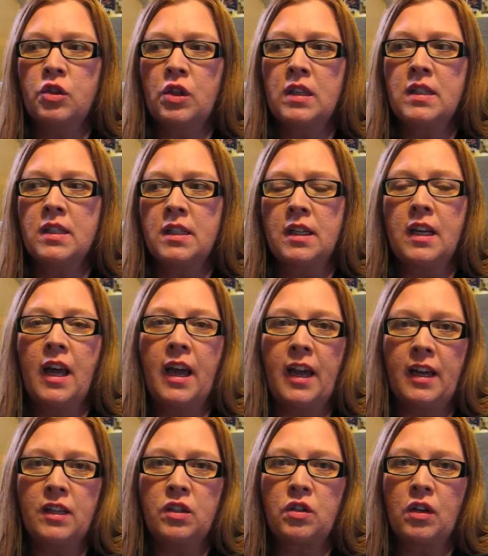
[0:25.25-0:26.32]
just
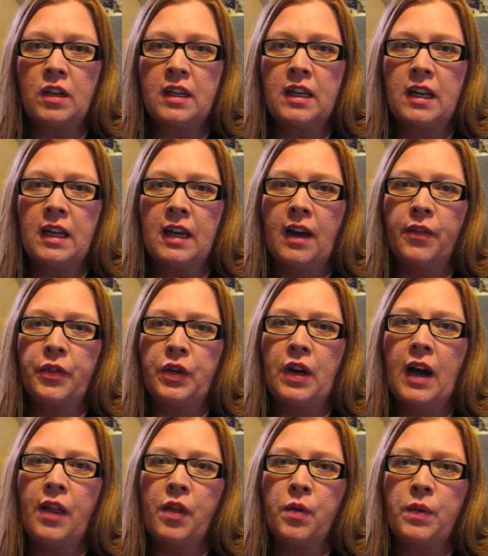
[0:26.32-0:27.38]
today started getting out their
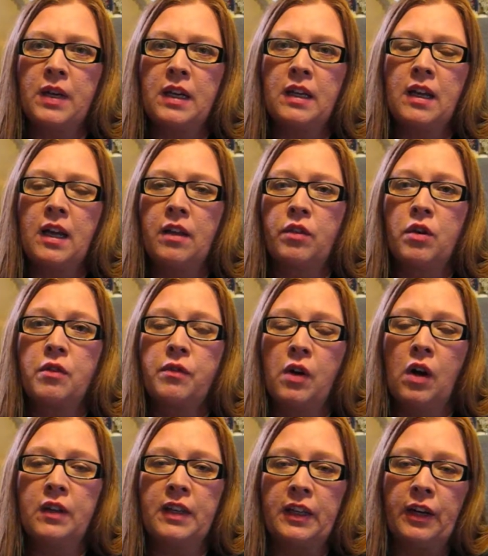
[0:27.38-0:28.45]
Halloween and their
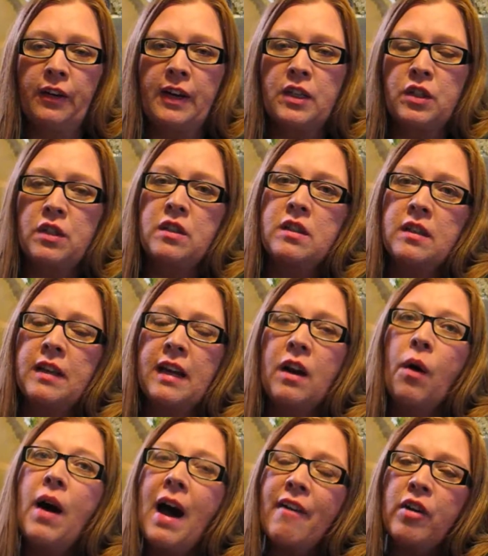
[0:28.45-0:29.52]
fall decorations and they
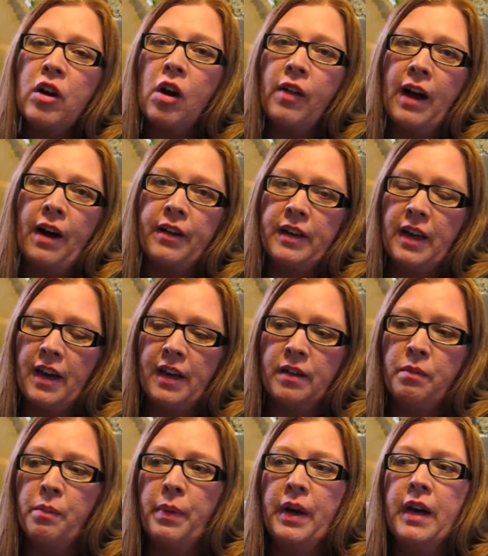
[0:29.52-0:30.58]
don't have it all out yet,
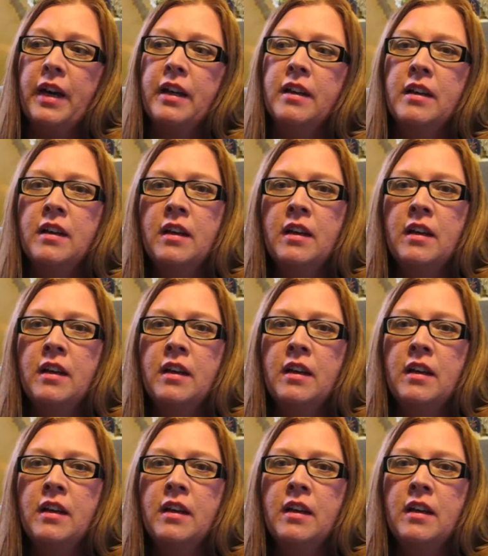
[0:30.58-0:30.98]
but